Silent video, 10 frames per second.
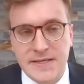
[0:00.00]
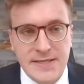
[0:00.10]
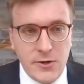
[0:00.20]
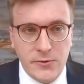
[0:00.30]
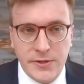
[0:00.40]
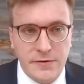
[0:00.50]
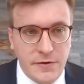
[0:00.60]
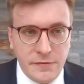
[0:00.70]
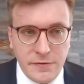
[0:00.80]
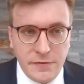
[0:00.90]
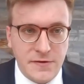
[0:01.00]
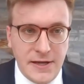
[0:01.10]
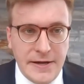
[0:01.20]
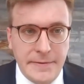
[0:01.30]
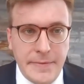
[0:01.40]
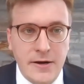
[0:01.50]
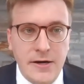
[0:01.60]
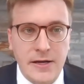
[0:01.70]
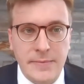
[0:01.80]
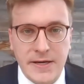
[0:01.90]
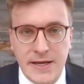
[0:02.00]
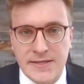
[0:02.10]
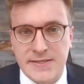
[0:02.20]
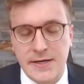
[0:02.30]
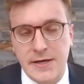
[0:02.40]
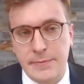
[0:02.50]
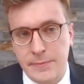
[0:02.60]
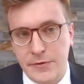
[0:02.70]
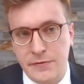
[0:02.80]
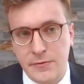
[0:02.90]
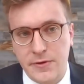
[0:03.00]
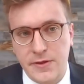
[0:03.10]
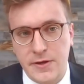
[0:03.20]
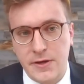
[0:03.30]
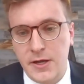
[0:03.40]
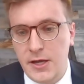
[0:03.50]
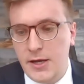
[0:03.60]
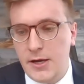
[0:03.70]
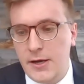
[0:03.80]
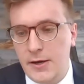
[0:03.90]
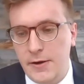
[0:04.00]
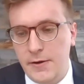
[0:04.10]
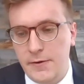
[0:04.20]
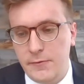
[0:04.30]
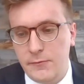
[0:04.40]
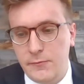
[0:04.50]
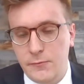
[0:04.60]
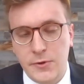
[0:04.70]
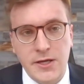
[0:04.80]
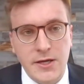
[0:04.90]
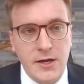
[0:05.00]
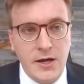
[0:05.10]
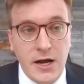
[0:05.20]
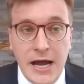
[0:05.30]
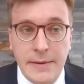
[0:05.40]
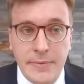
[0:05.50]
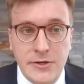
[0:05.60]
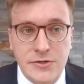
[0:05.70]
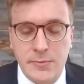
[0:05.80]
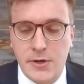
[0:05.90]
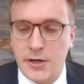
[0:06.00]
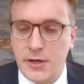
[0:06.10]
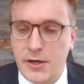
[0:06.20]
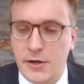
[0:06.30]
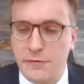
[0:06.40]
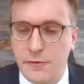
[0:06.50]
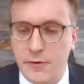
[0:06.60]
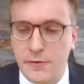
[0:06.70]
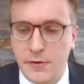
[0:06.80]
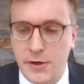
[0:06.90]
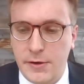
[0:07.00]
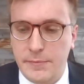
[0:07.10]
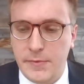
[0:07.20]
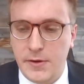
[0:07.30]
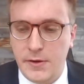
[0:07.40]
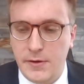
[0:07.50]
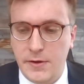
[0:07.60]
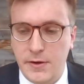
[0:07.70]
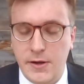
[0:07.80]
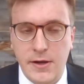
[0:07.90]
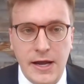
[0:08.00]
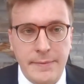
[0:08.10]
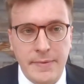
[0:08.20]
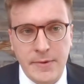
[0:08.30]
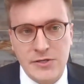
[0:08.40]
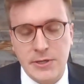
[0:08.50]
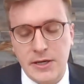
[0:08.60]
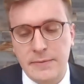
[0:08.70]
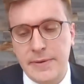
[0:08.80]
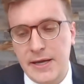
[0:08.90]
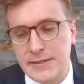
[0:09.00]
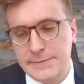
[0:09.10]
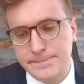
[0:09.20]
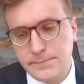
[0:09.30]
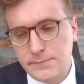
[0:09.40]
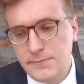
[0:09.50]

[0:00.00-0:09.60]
is not only a first for Latin America, but has put forth a high benchmark for a high benchmark impact